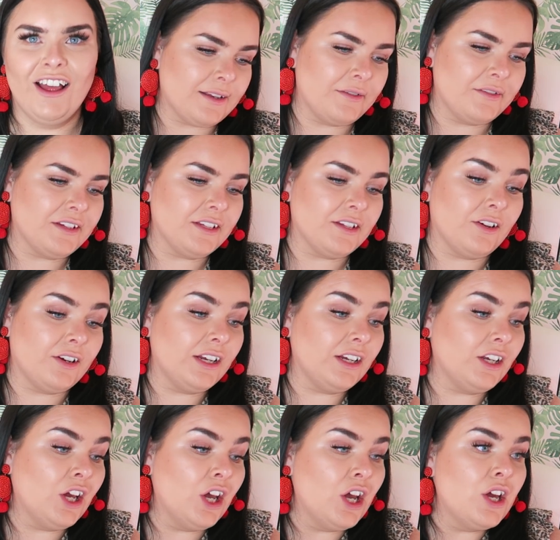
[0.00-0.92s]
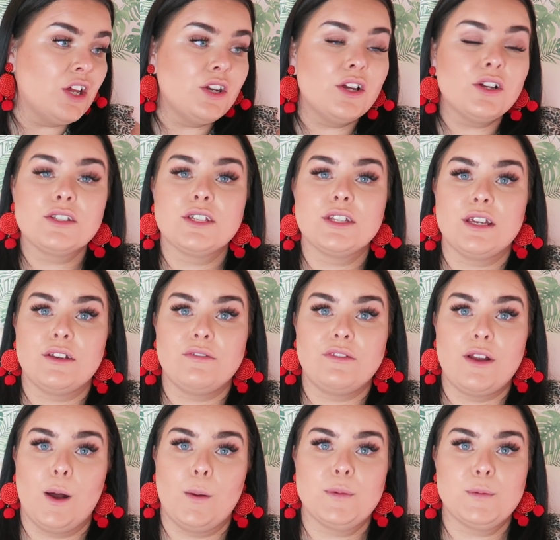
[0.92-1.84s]
so I decided not to do
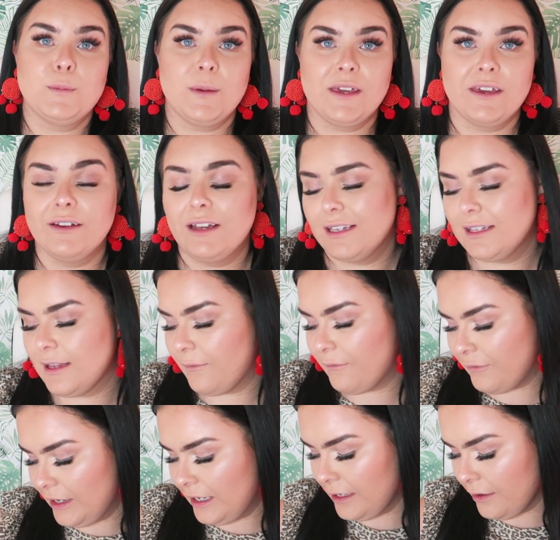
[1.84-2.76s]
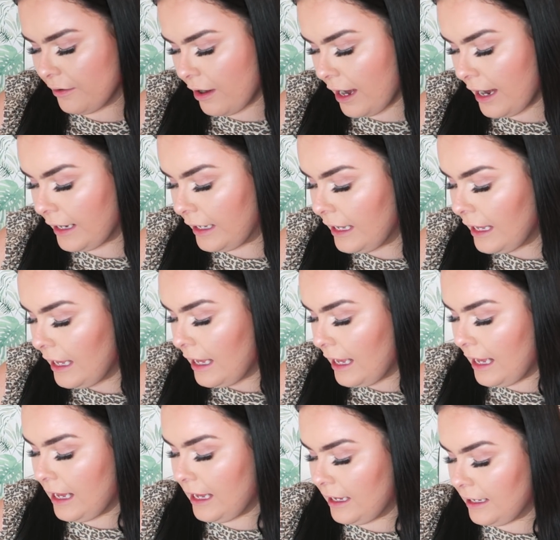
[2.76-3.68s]
flops because I'm feeling great,
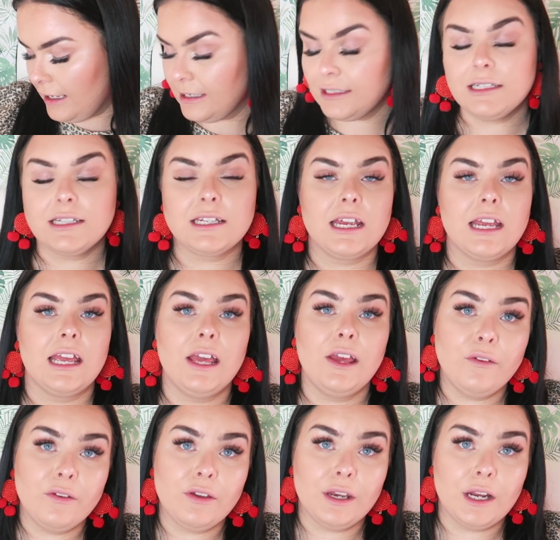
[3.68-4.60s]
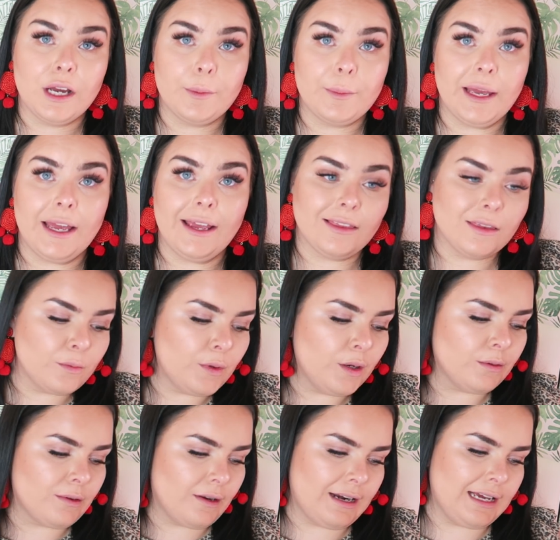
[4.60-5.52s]
and if you know me, the
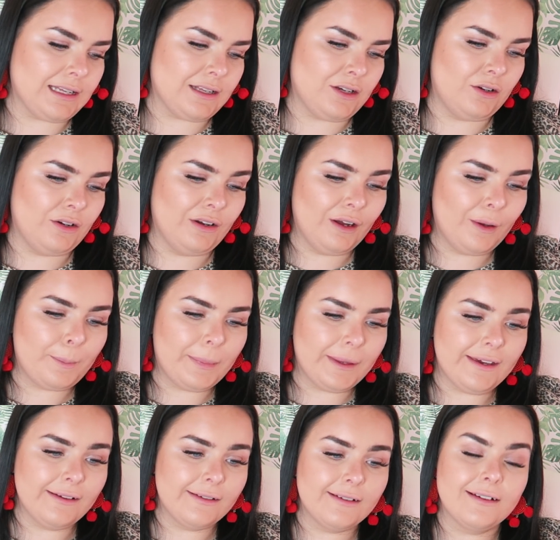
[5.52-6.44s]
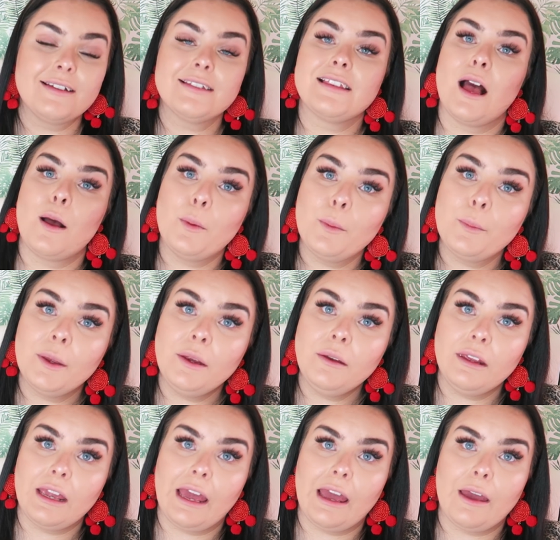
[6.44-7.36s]
mood won't last long because I'm a
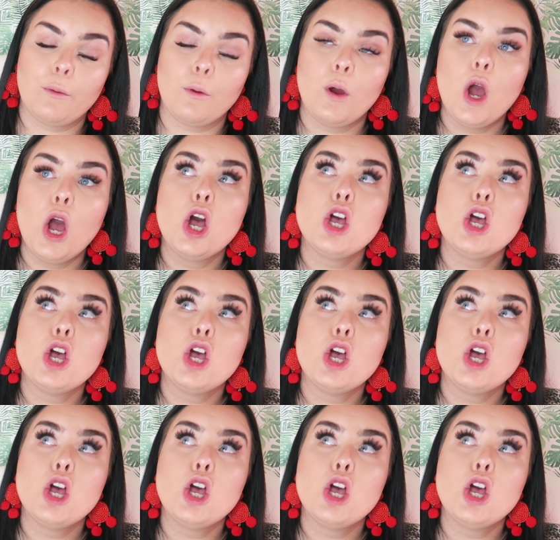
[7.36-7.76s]
moody cow.